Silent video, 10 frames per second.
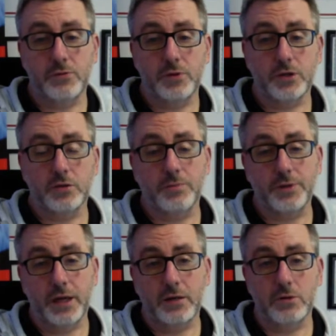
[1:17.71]
if you want to come up
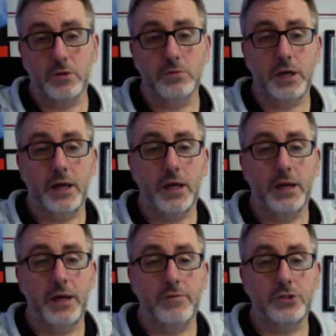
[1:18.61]
and hang around
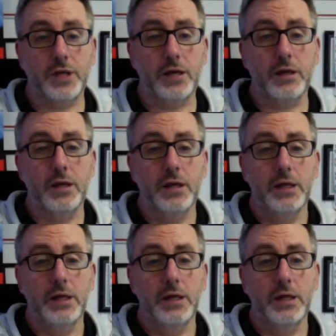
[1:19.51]
and have a chat,